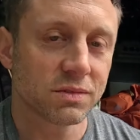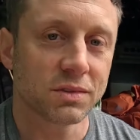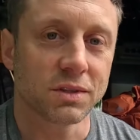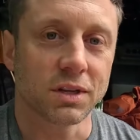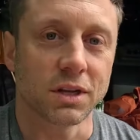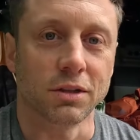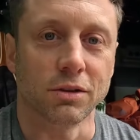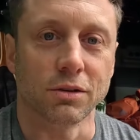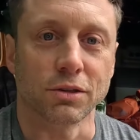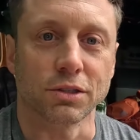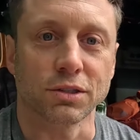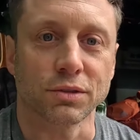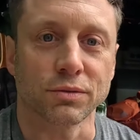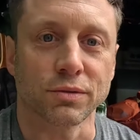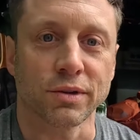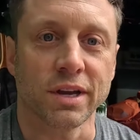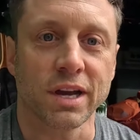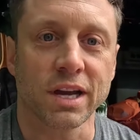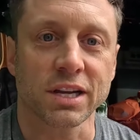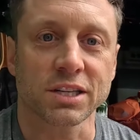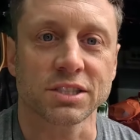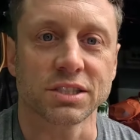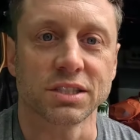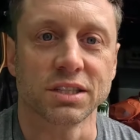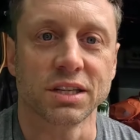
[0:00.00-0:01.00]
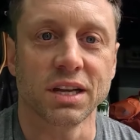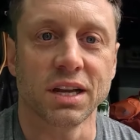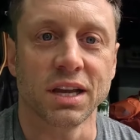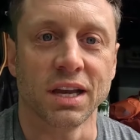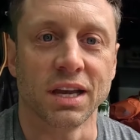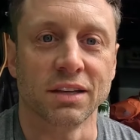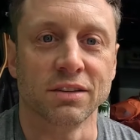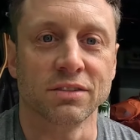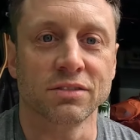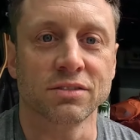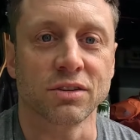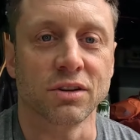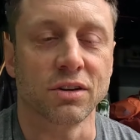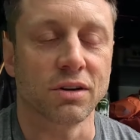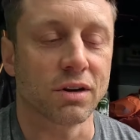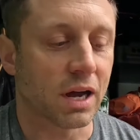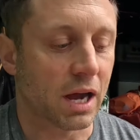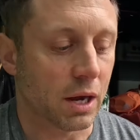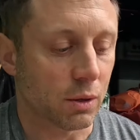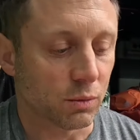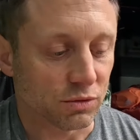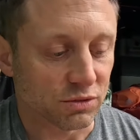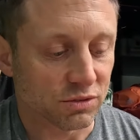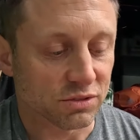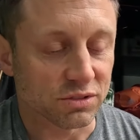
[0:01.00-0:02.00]
allergic reaction. And so
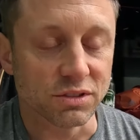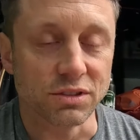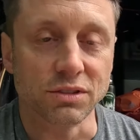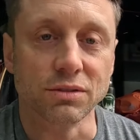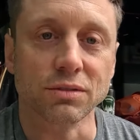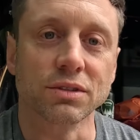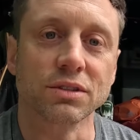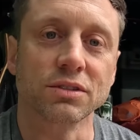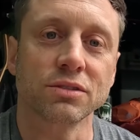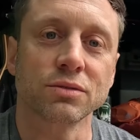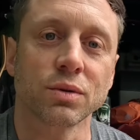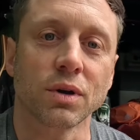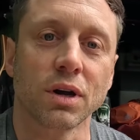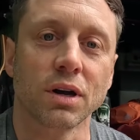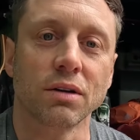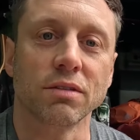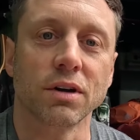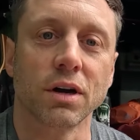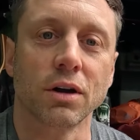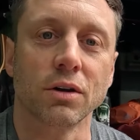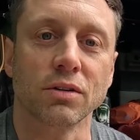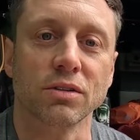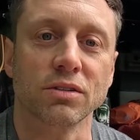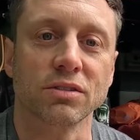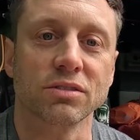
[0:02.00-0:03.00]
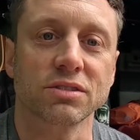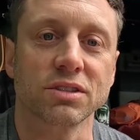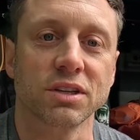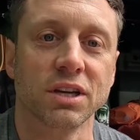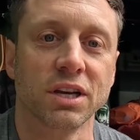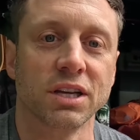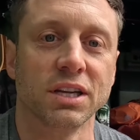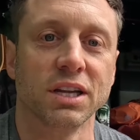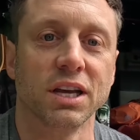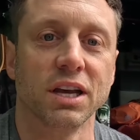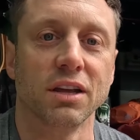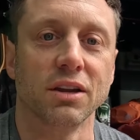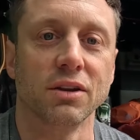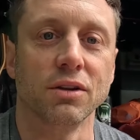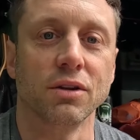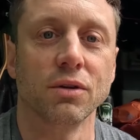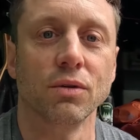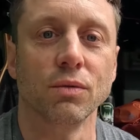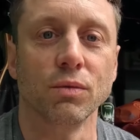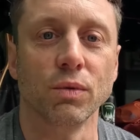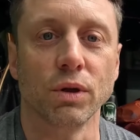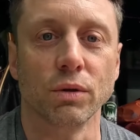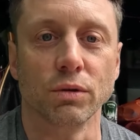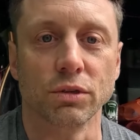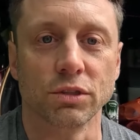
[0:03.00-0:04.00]
I will see you in 12 hours and then
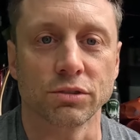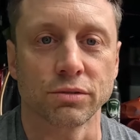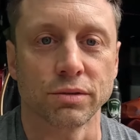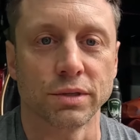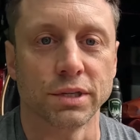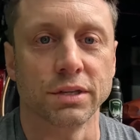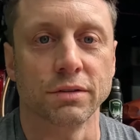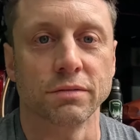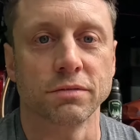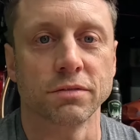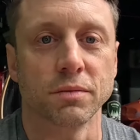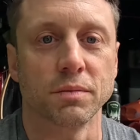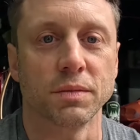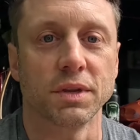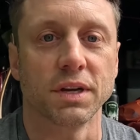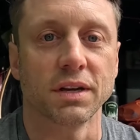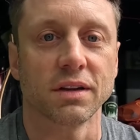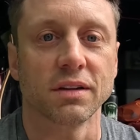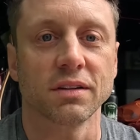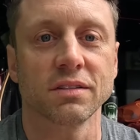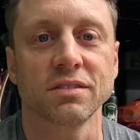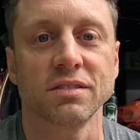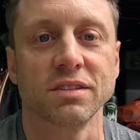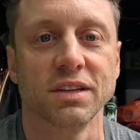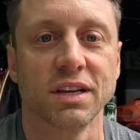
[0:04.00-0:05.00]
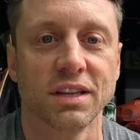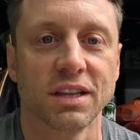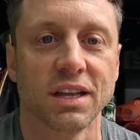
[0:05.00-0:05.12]
we will treat it from there. See you